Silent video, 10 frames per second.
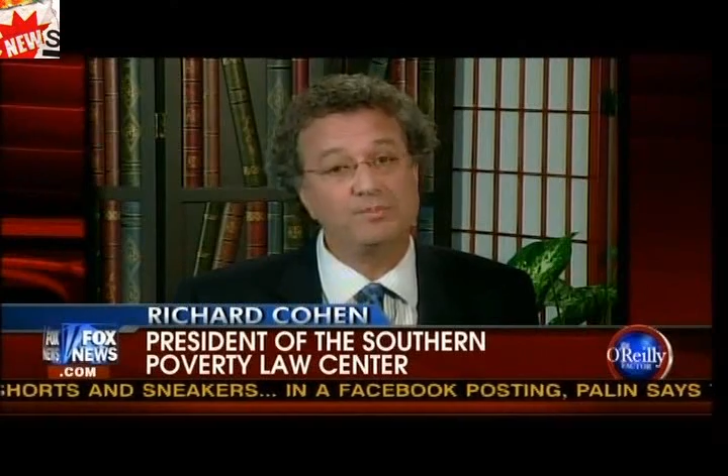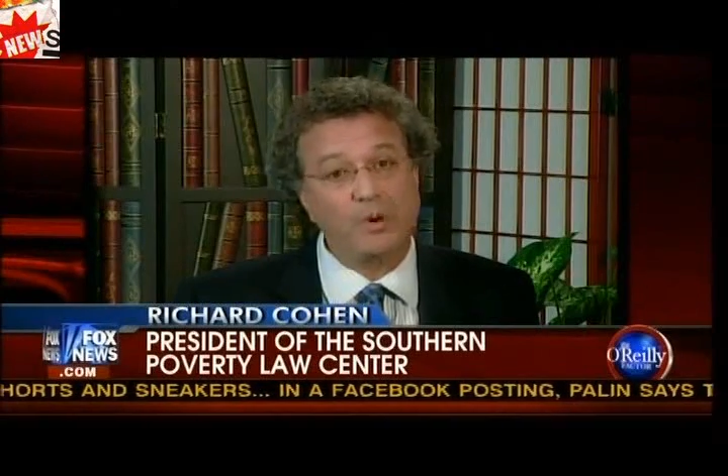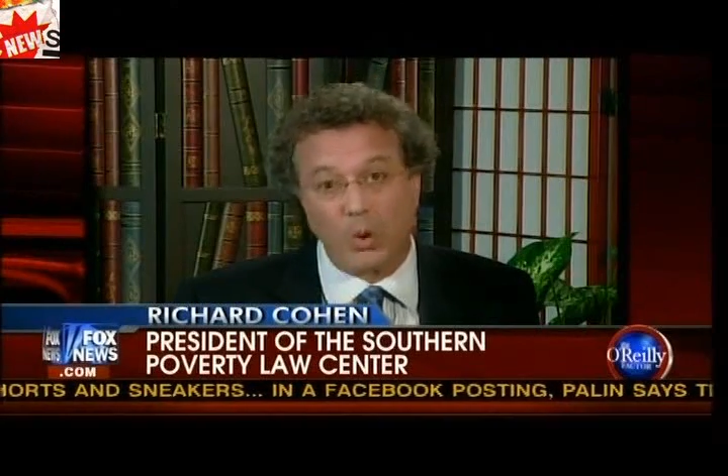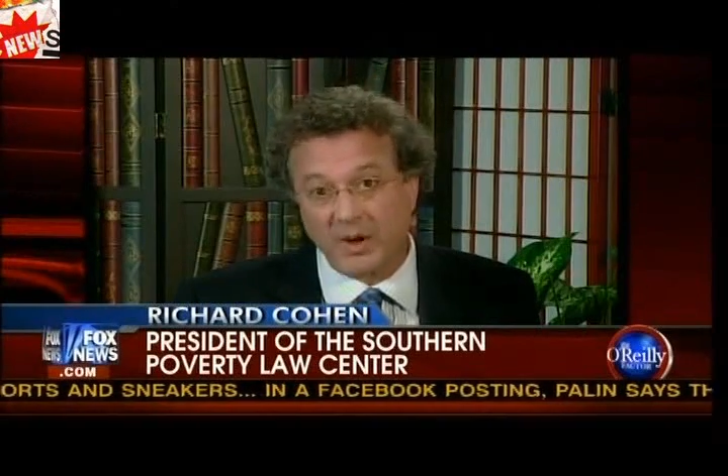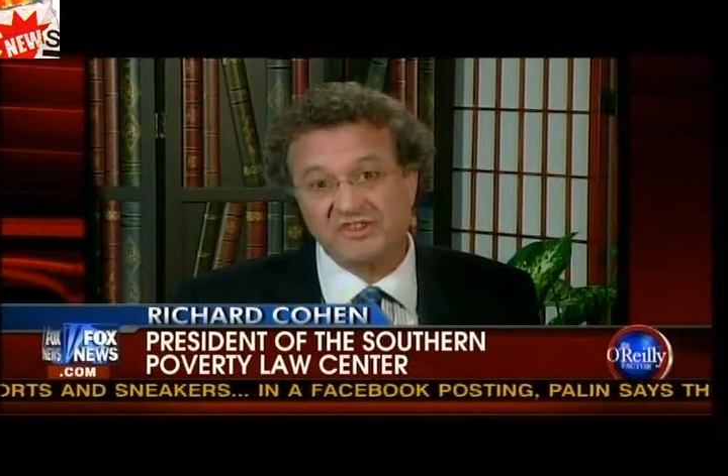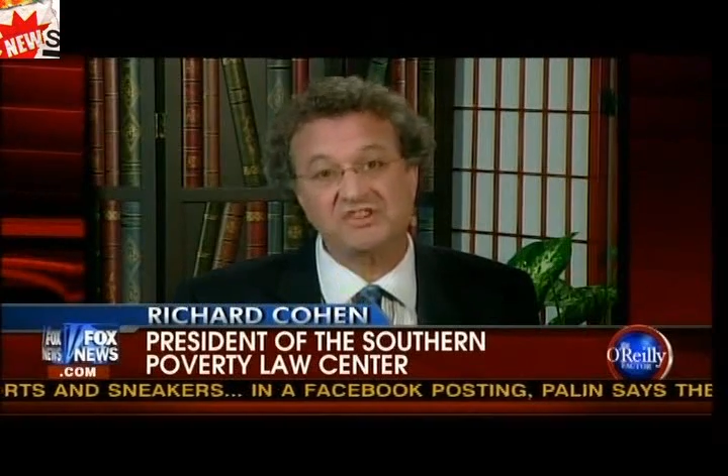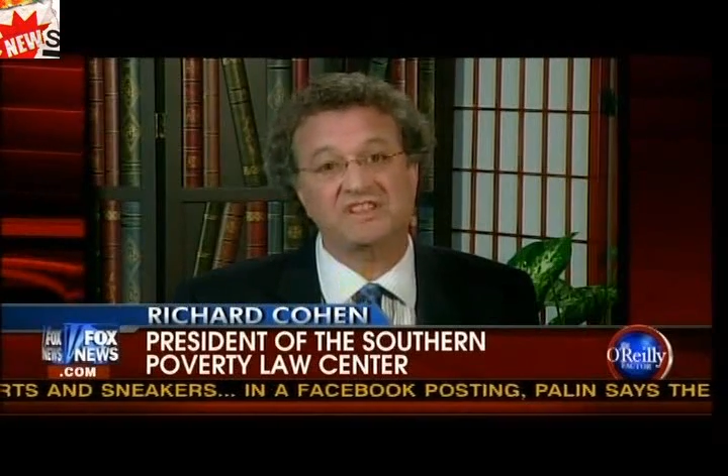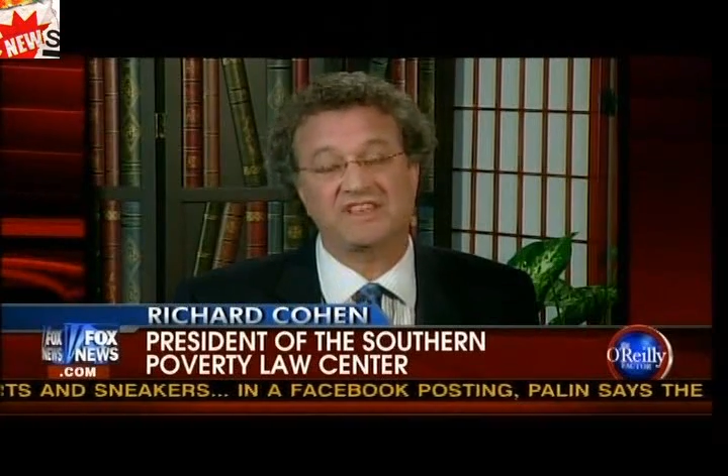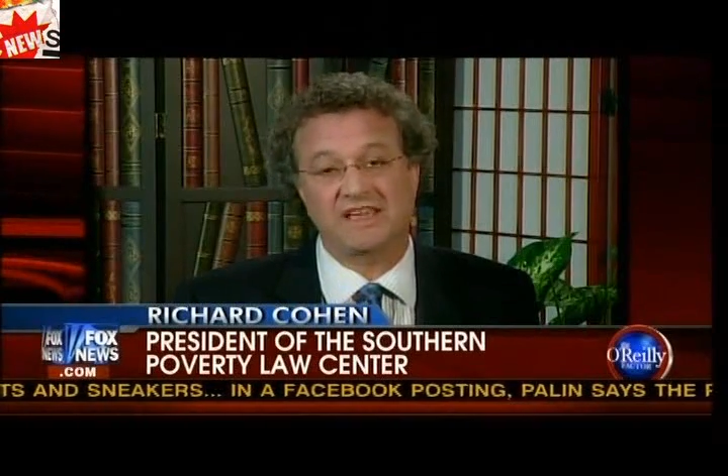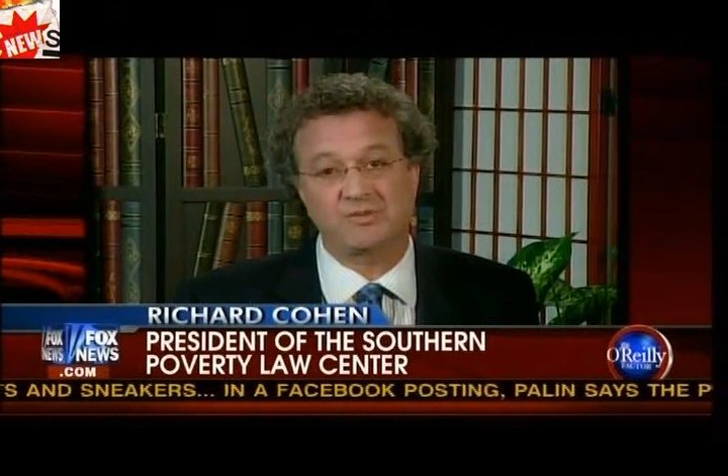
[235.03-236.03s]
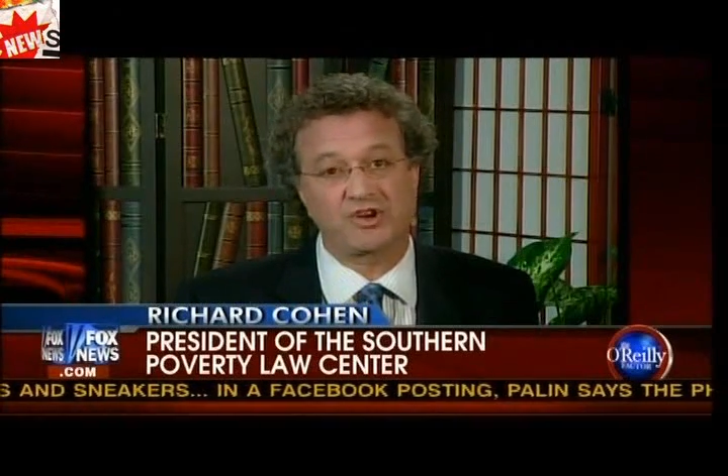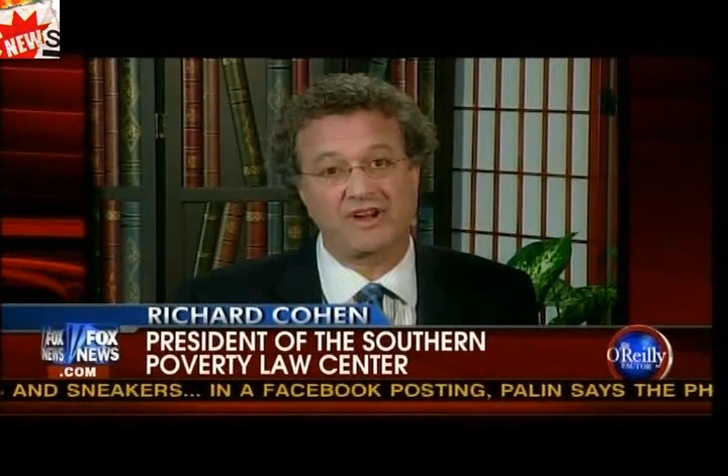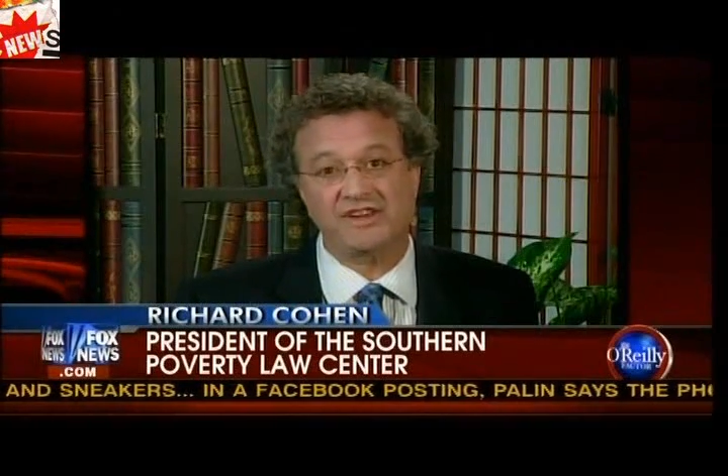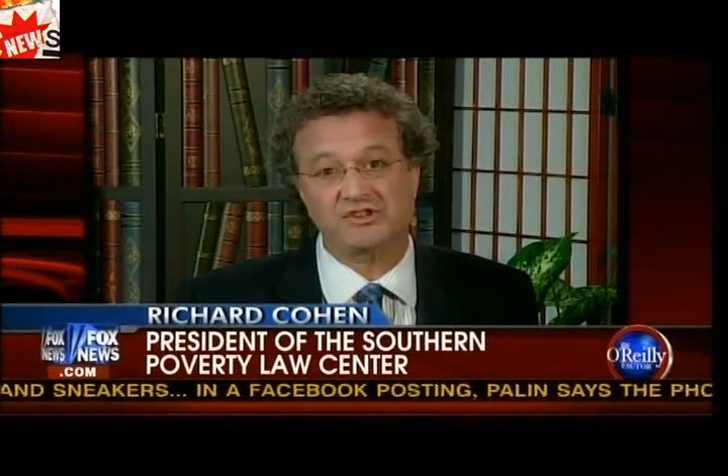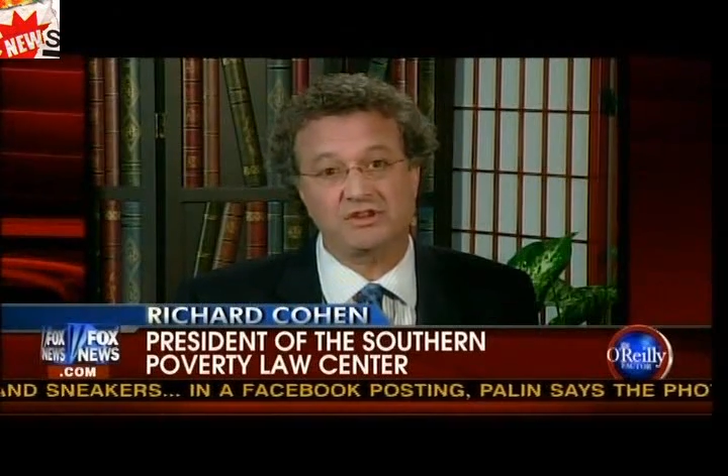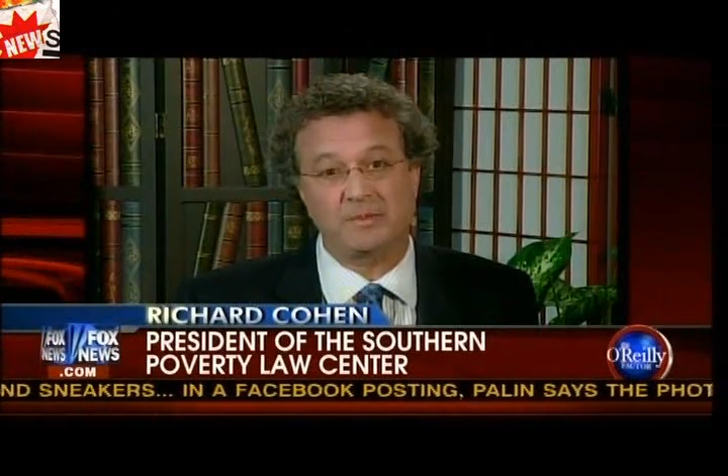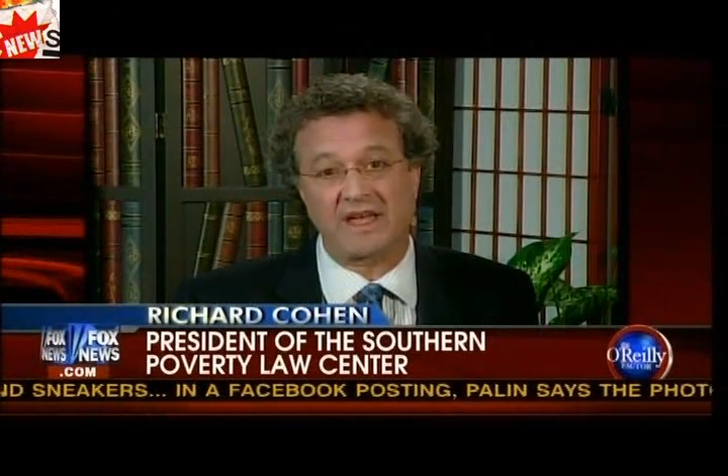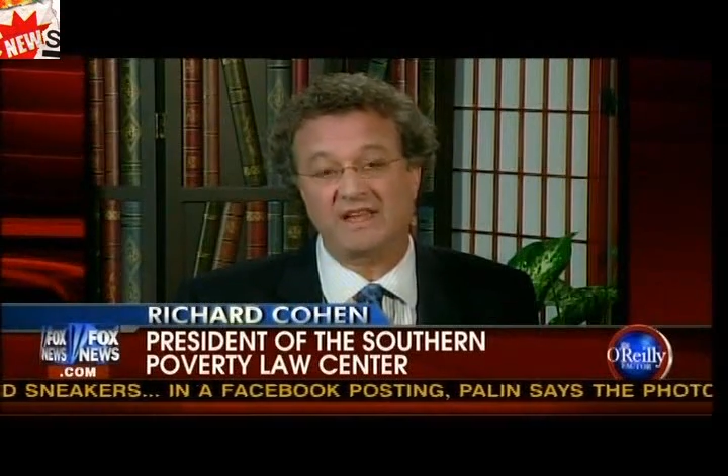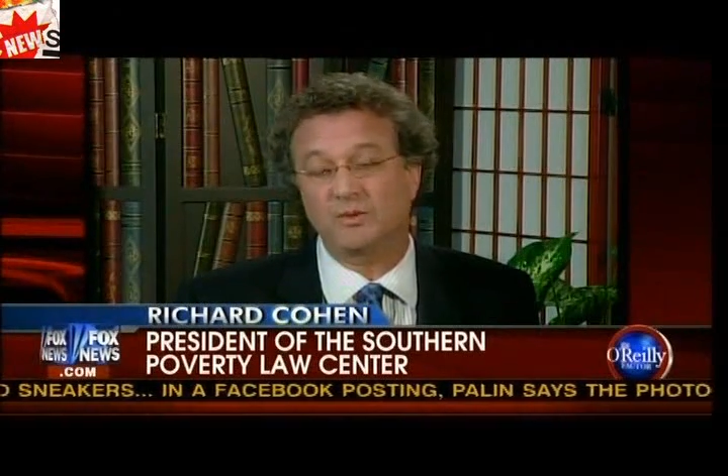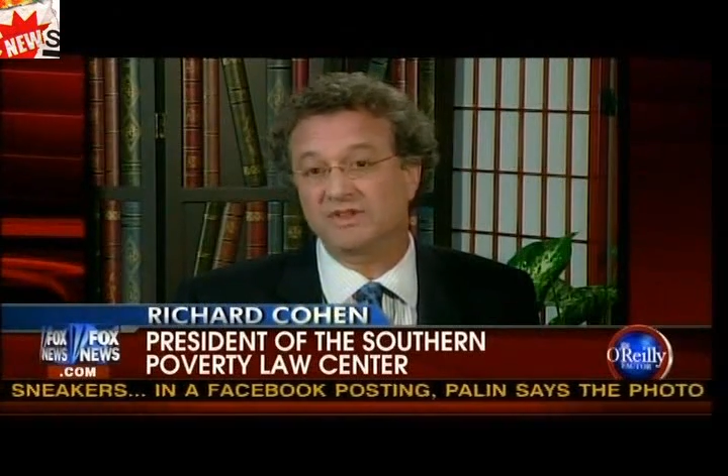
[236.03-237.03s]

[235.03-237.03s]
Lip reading: poisoning the immigration debate